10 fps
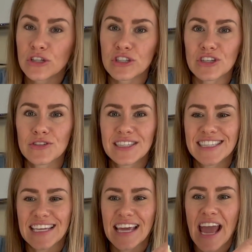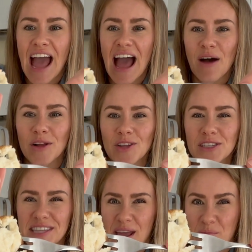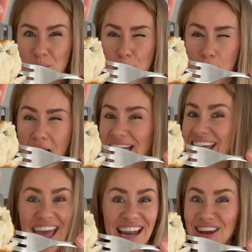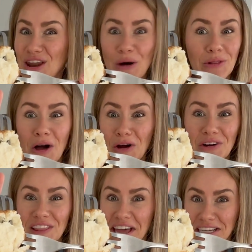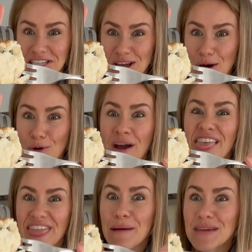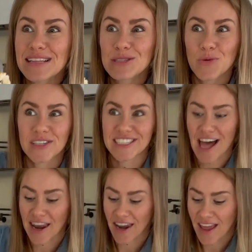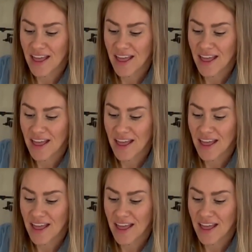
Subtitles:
Do you see how it looks like bread and no longer like dough? That means we're done.